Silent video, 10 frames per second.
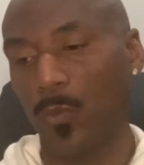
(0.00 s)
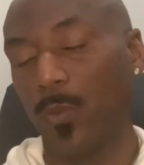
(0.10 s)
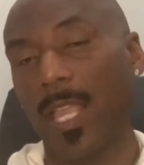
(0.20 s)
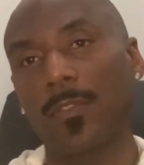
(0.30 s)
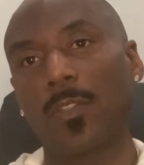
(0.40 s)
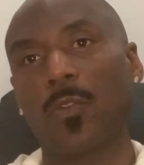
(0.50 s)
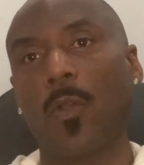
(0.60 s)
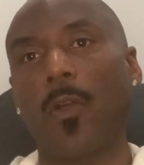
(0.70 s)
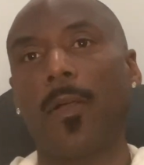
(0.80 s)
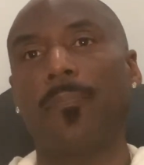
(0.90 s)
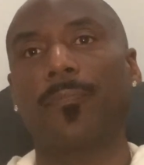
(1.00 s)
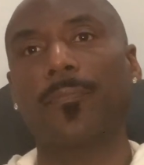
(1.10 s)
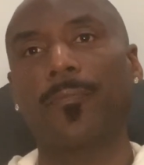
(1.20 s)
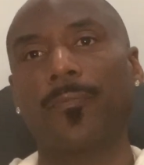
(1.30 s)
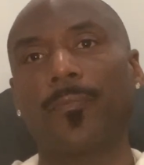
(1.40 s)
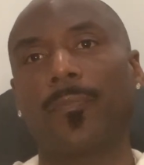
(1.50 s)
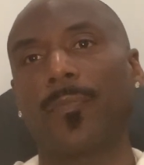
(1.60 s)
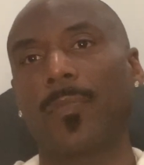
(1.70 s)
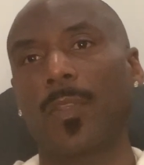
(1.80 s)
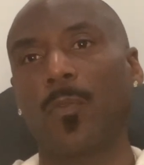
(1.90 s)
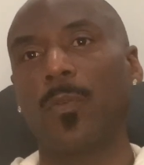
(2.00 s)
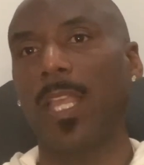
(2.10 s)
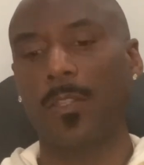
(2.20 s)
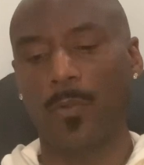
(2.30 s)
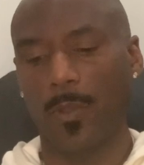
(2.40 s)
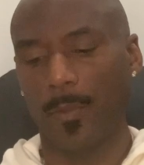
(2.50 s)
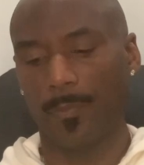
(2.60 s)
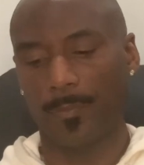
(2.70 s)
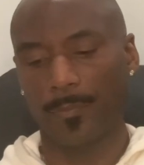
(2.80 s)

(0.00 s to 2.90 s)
We have to grow up. We have to grow up.